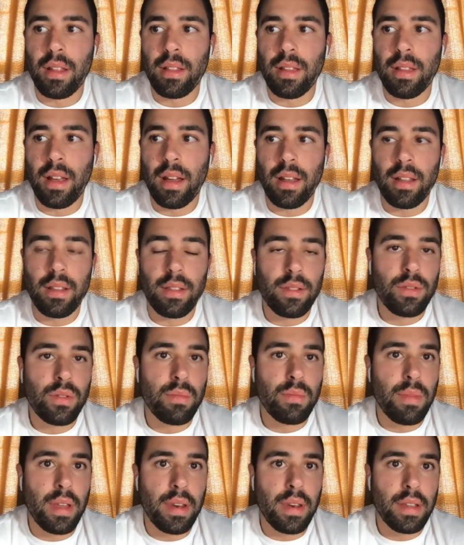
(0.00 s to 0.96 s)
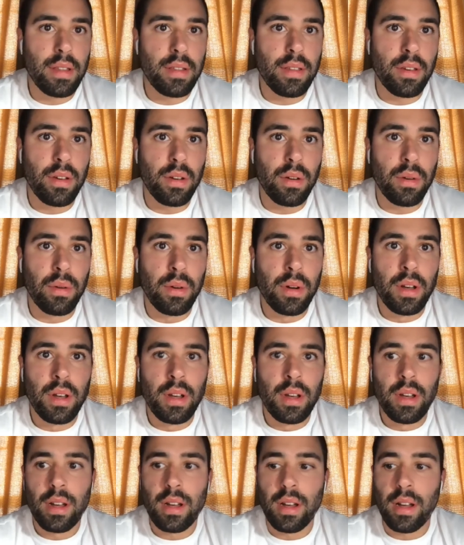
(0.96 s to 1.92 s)
not too many do.
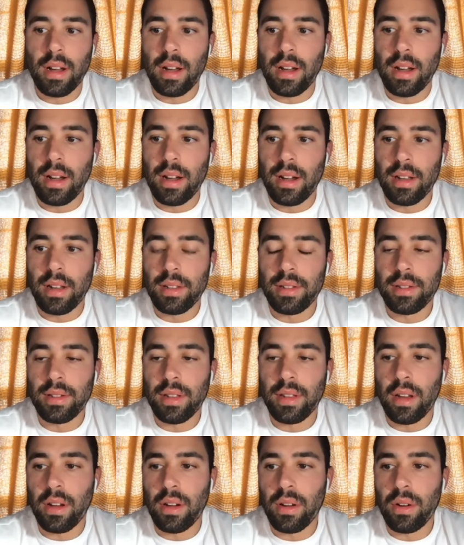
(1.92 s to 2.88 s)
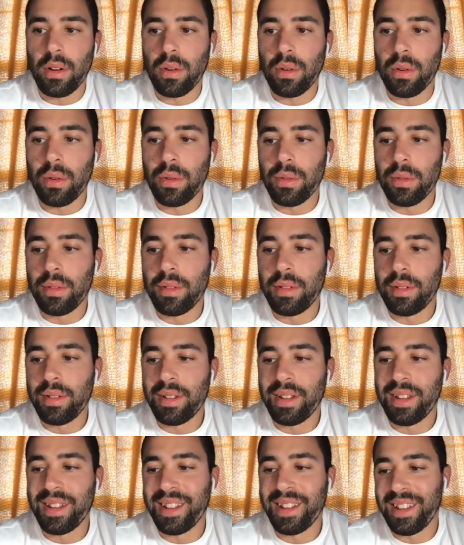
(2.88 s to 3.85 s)
So,
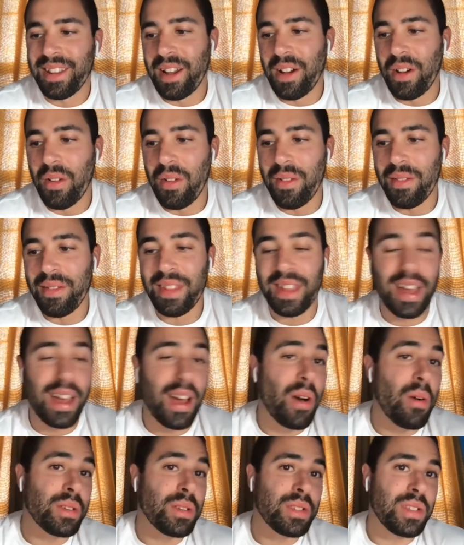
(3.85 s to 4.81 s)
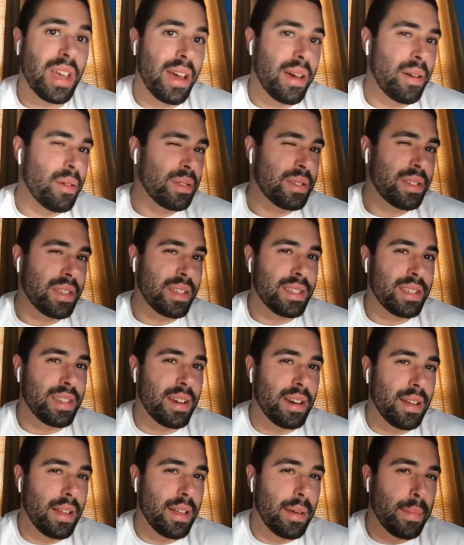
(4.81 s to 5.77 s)
I always
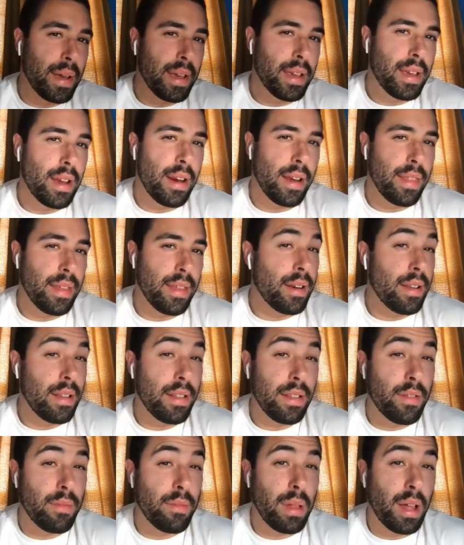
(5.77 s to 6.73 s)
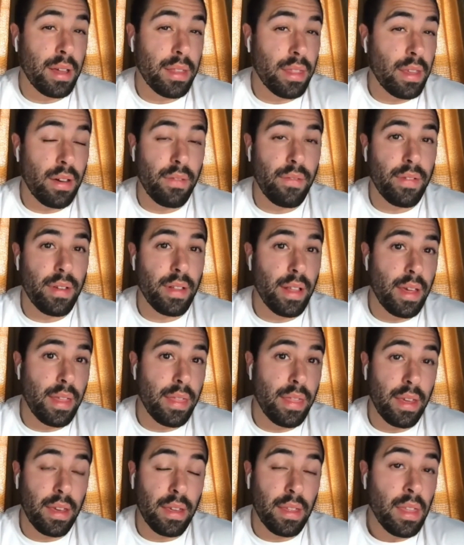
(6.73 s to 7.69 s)
consider it. I'm like, all right, they're on their block, they don't feel
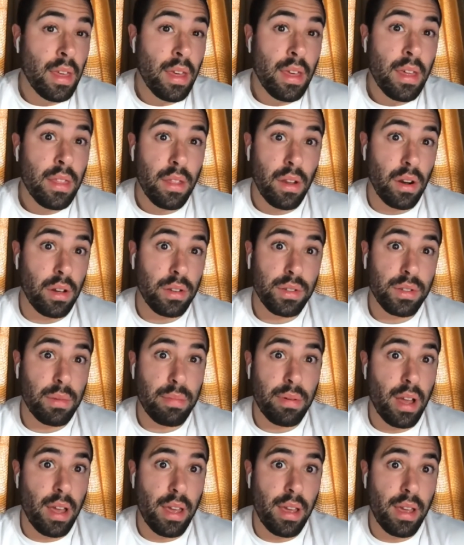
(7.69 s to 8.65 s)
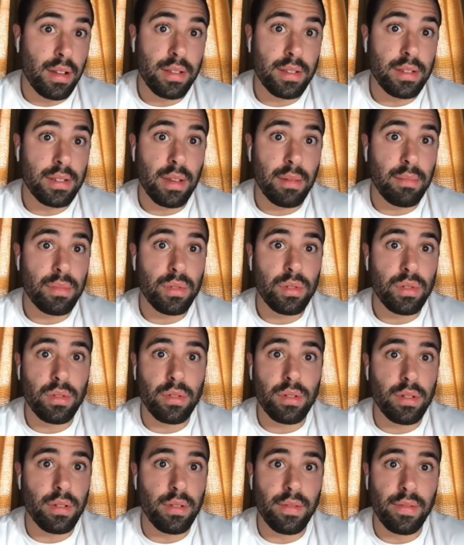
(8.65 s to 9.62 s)
anything. They're also probably on some
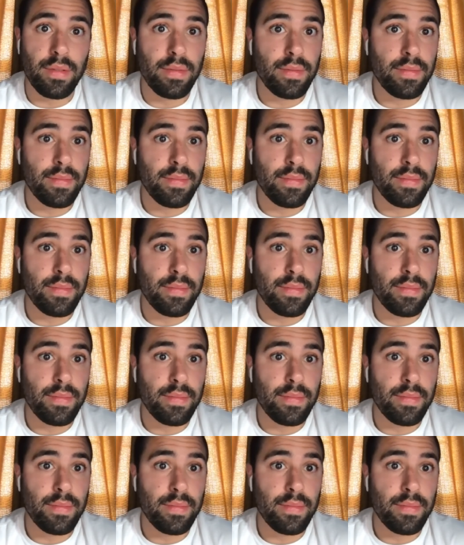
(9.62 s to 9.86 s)
sort of,